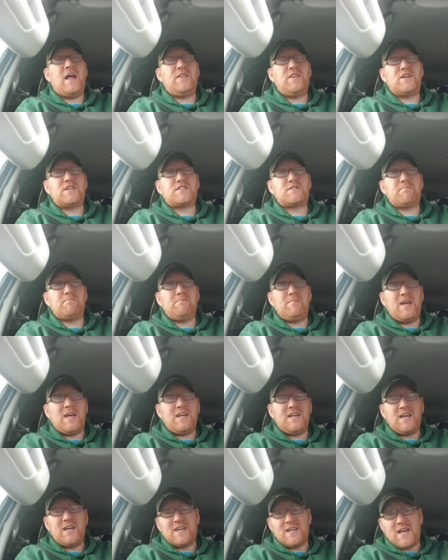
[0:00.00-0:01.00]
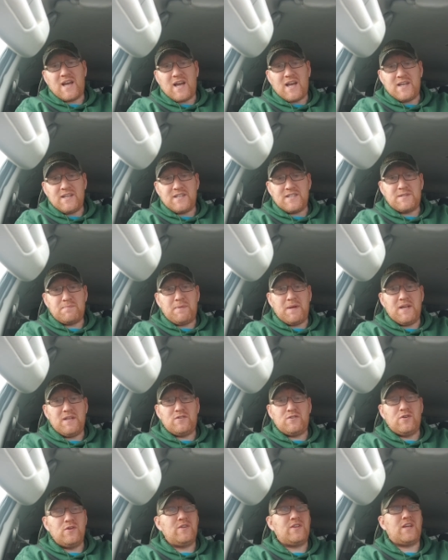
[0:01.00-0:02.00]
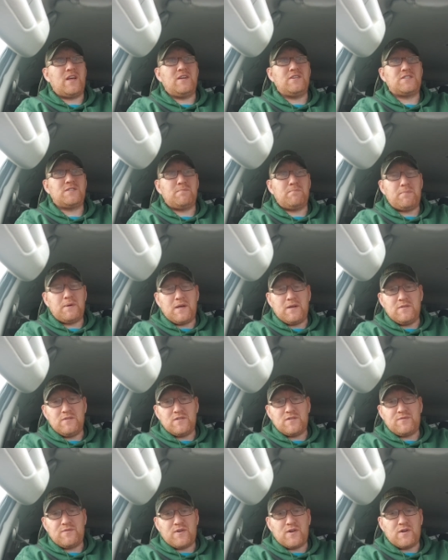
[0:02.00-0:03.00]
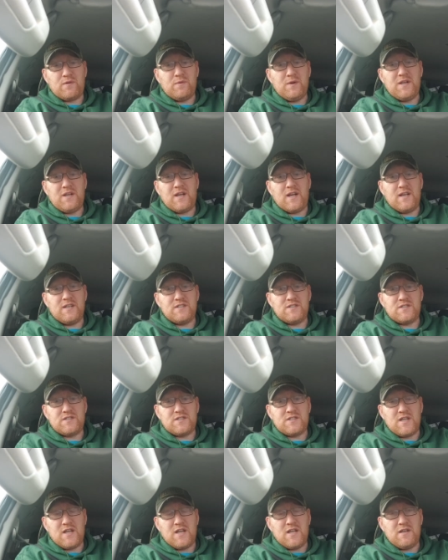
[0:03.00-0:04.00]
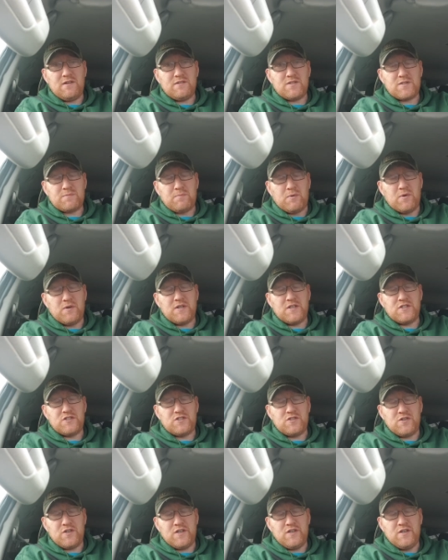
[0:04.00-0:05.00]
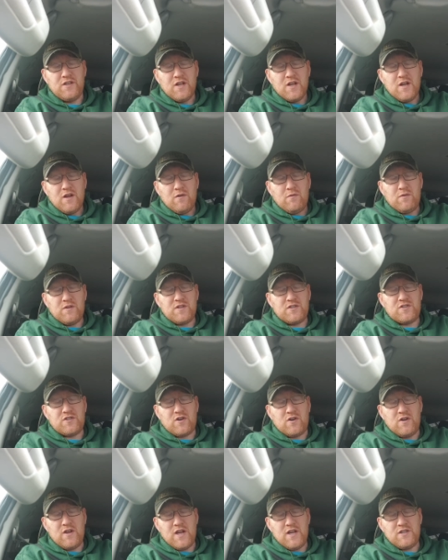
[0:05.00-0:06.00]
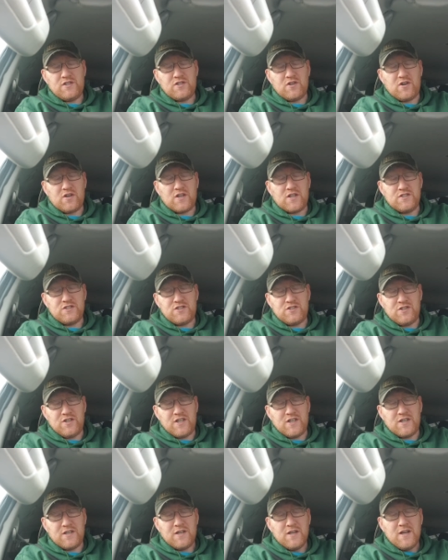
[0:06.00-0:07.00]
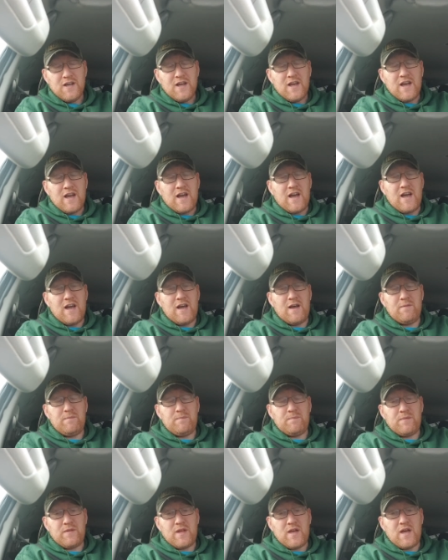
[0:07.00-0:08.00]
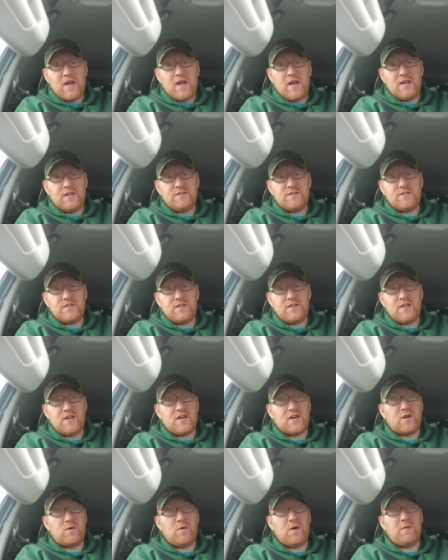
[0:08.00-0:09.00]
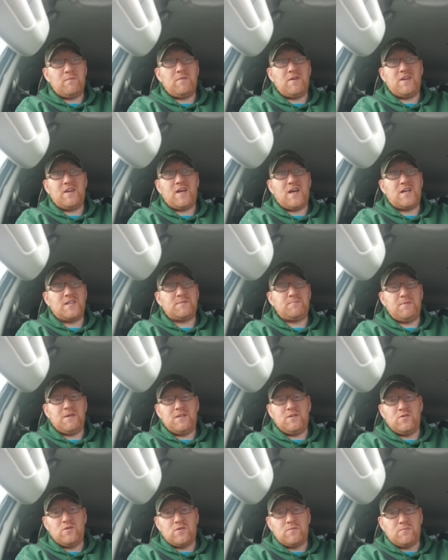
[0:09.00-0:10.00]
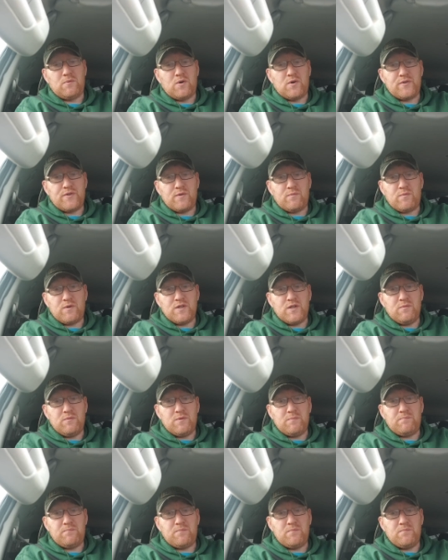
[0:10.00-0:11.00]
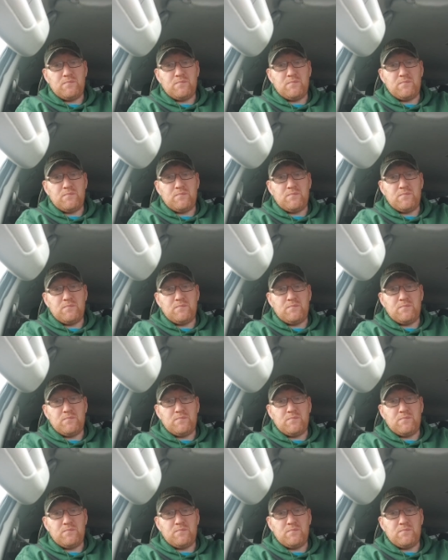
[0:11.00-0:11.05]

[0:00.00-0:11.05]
there's many a guy that's paid £2,000 for a weekend's sporting shooting with a shotgun shooting, and their equipment has been no more than what you would